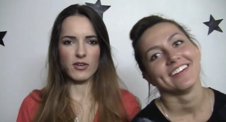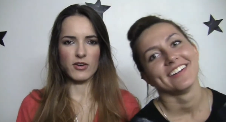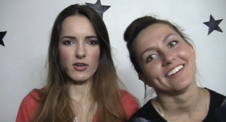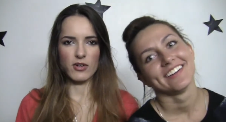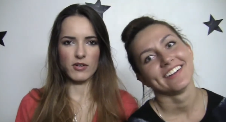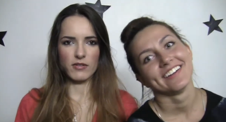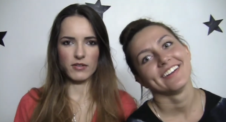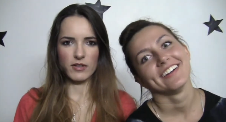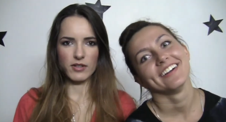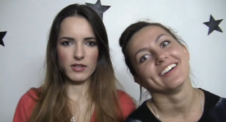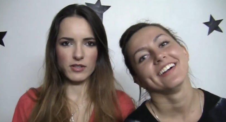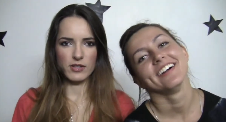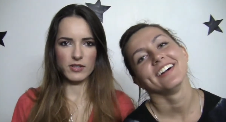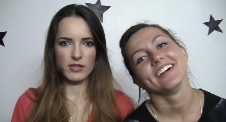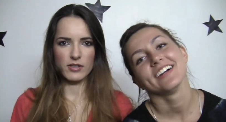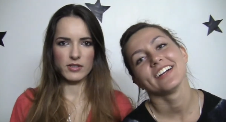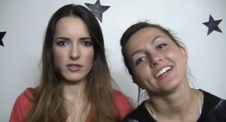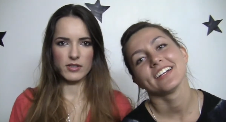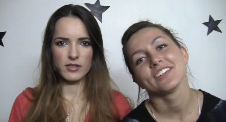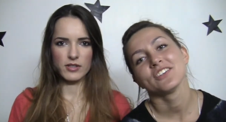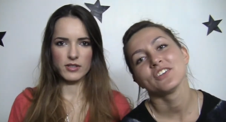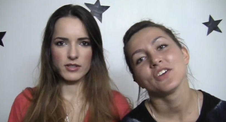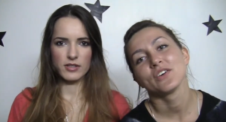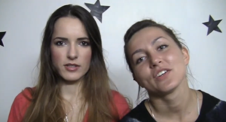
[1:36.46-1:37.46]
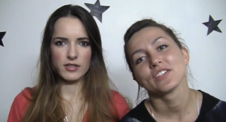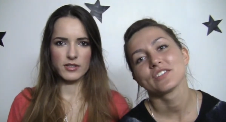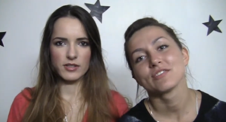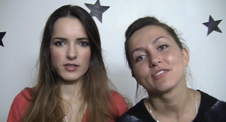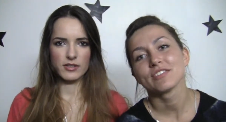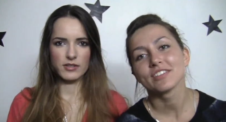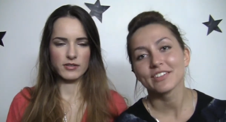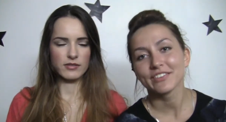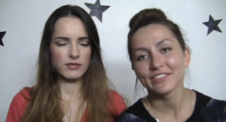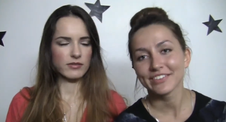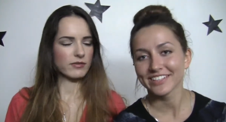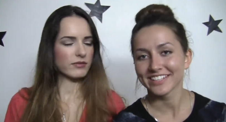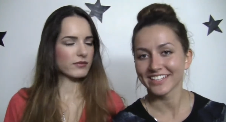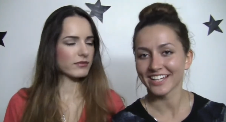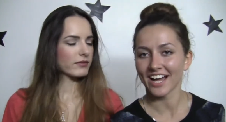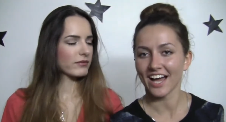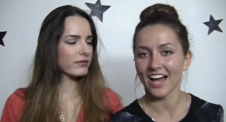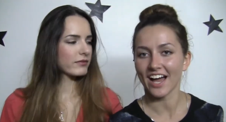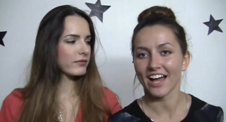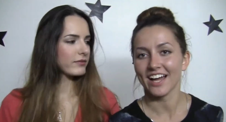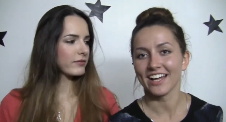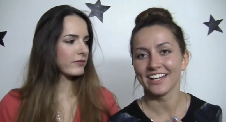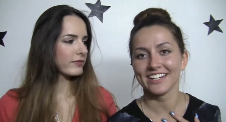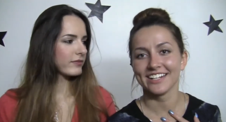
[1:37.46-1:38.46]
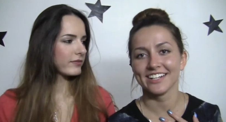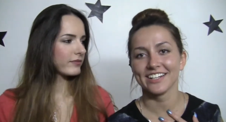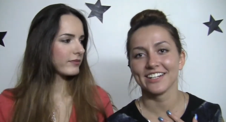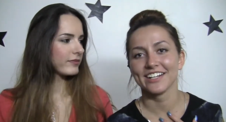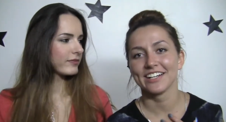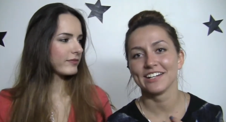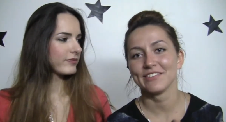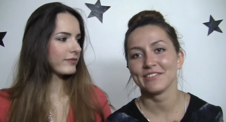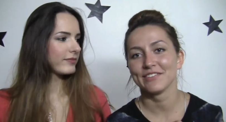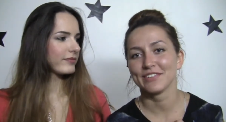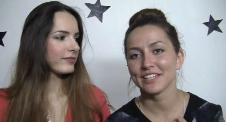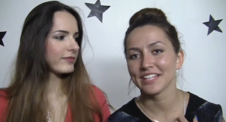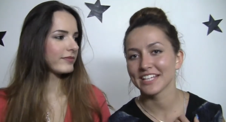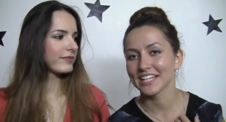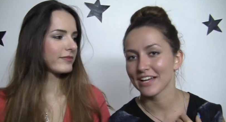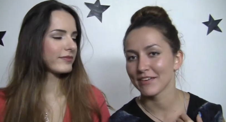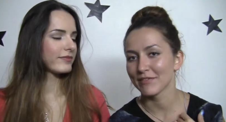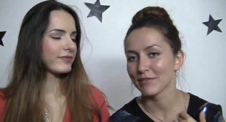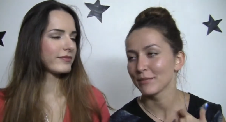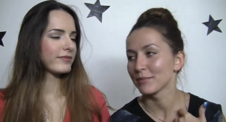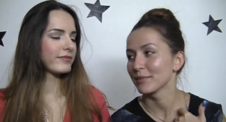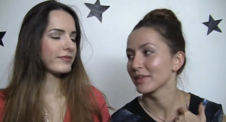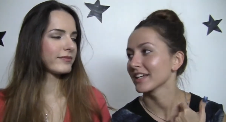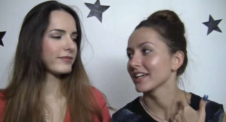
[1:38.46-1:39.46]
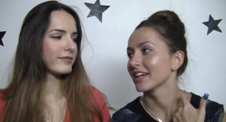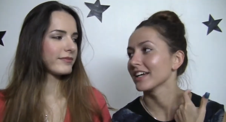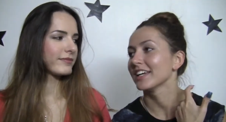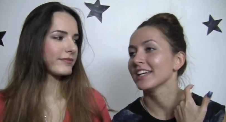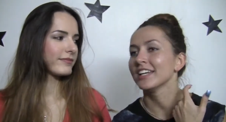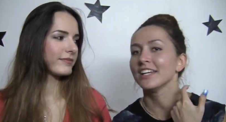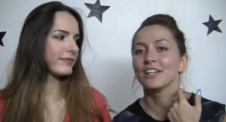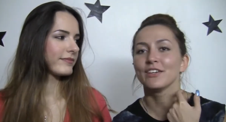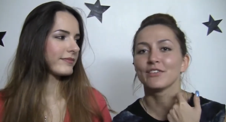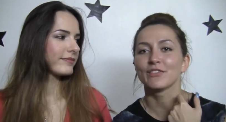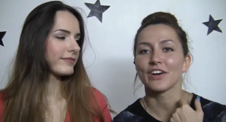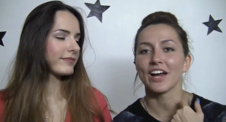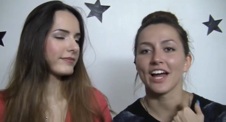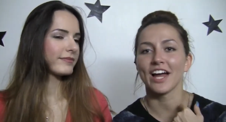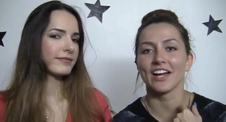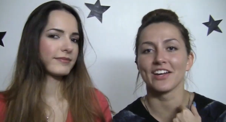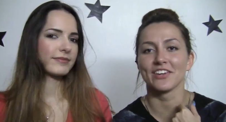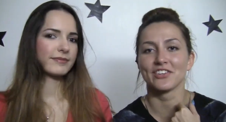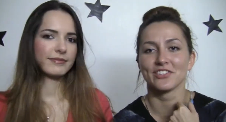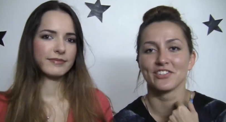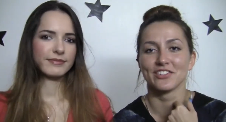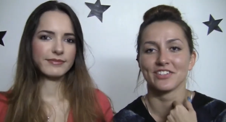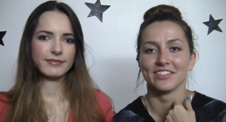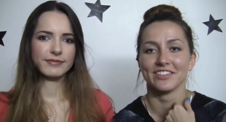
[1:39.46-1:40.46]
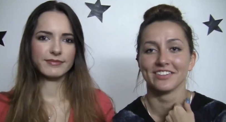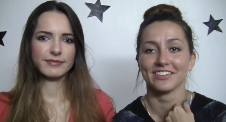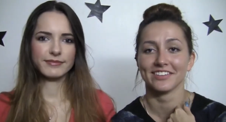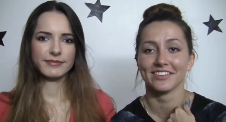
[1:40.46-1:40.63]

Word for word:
Speaker 1: in there. Uh, no, it's really, really hot in here. I feel like I'm in like a heat rash.